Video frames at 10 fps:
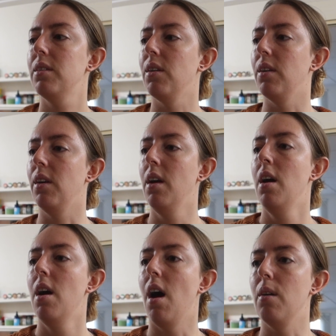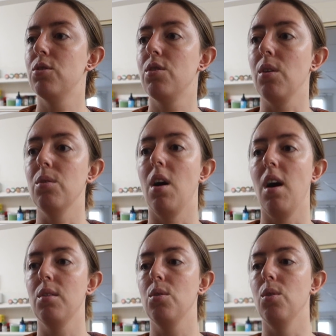So I've struggled
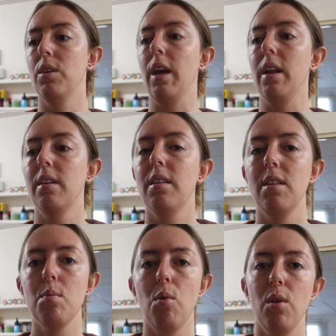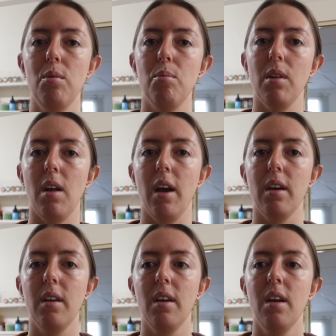hardcore getting to this point, but
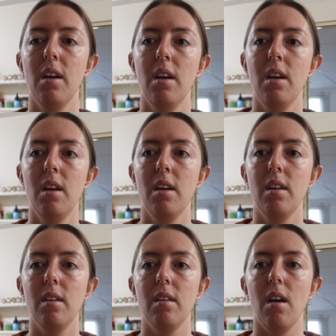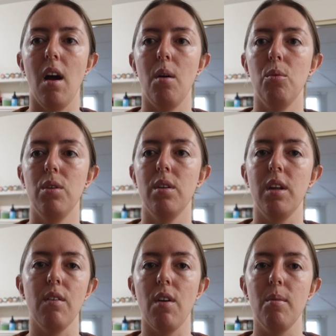like I wouldn't
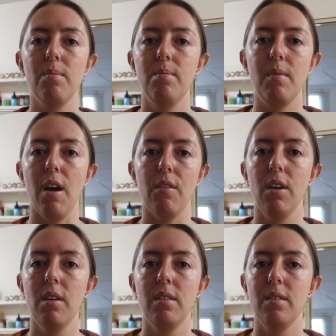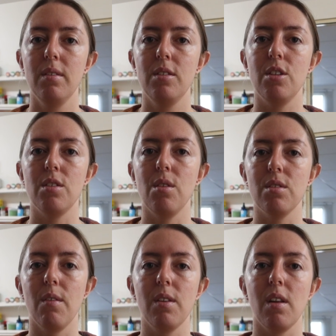give up ever. It's just not
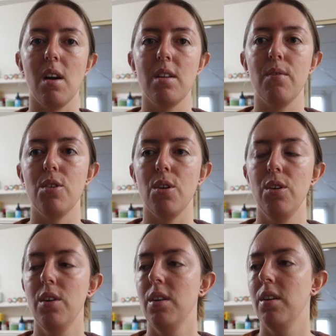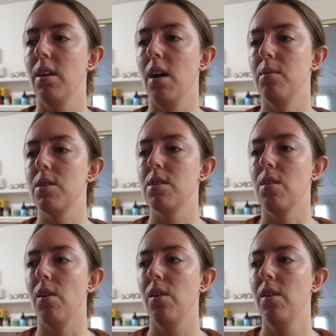something that I'd ever do. I'm just
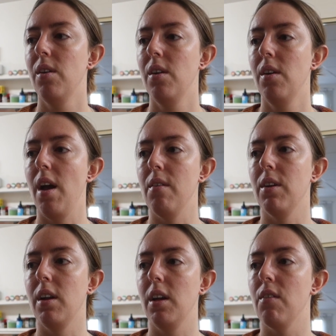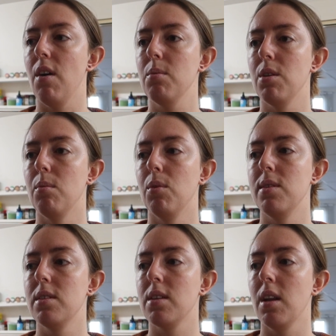not ever going to give up. So I'm
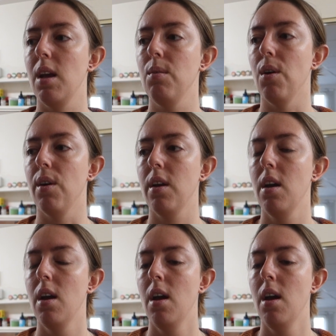always just going to keep going.